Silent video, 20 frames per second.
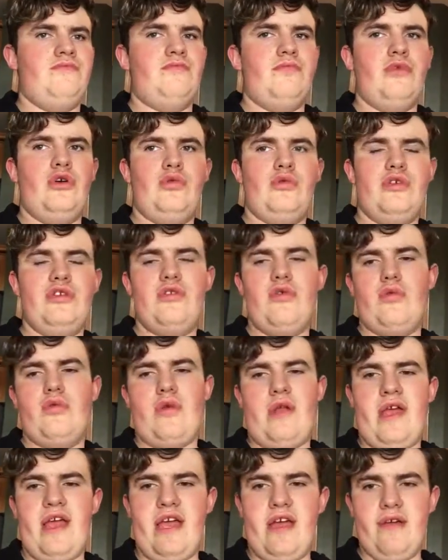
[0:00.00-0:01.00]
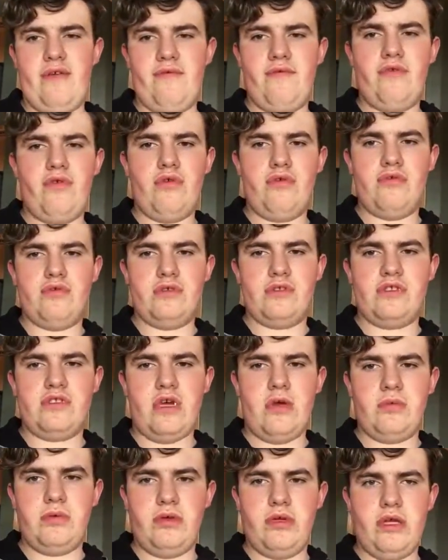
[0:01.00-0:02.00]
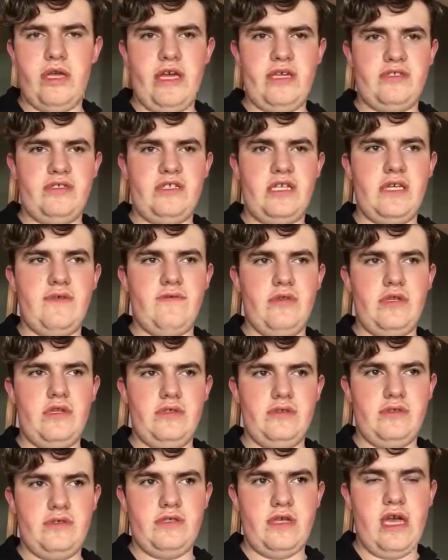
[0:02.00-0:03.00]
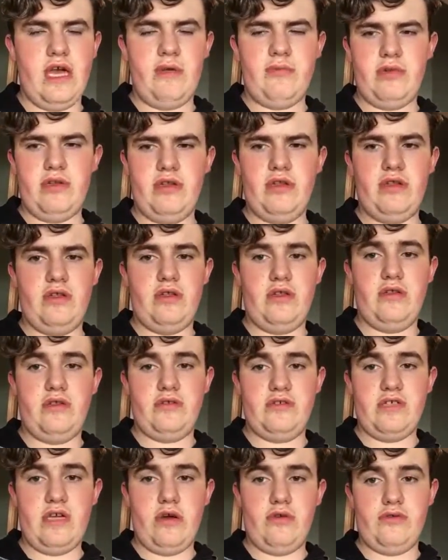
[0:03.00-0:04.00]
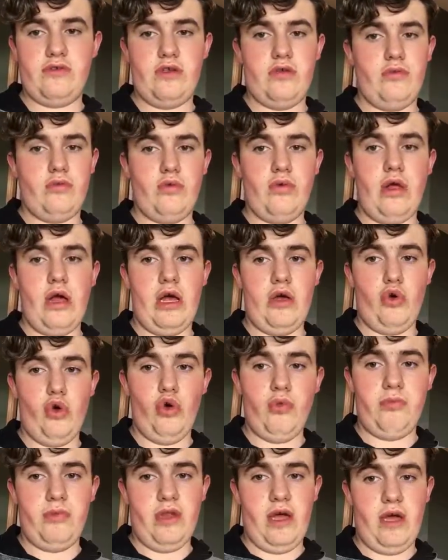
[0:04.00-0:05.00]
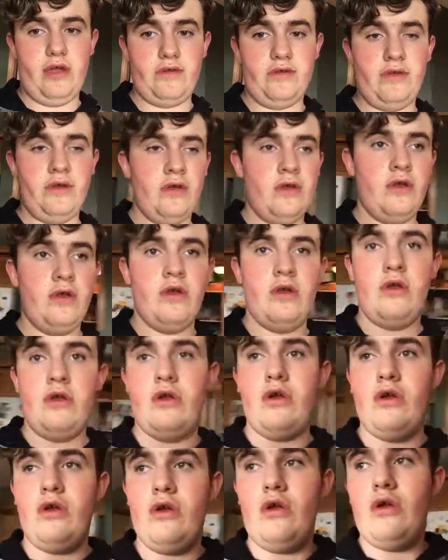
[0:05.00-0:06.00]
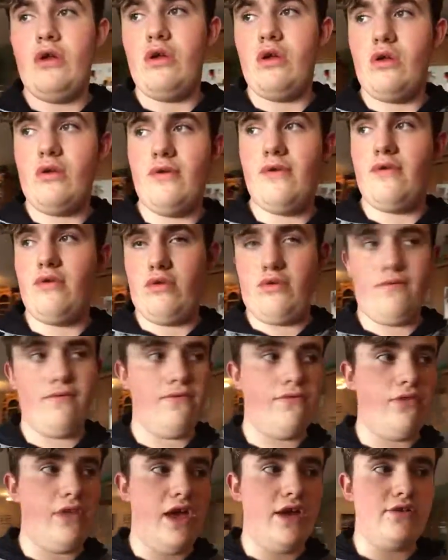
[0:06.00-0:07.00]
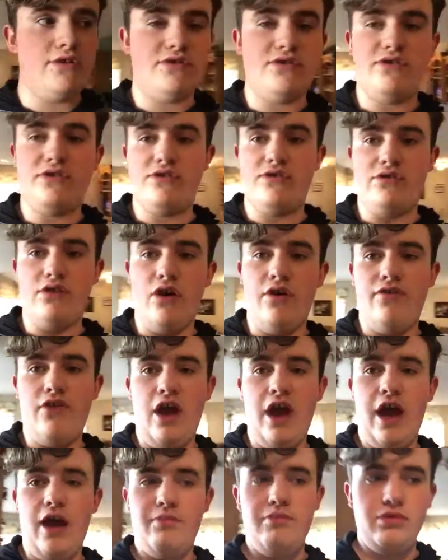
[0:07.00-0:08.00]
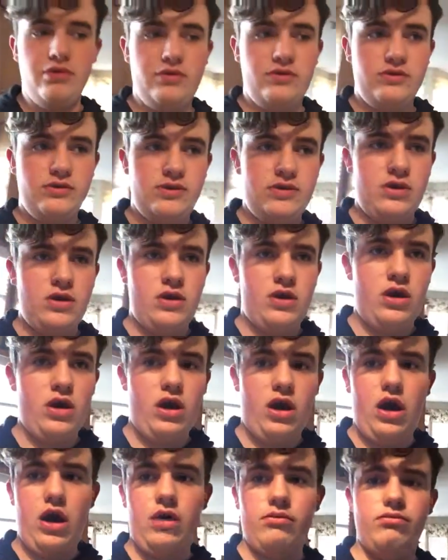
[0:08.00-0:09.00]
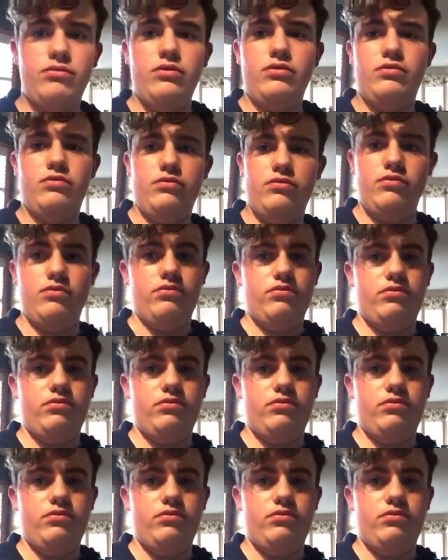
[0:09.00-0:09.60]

we don't have those type of activities happening in this house. Well, I hope not. If that stuff happens, I don't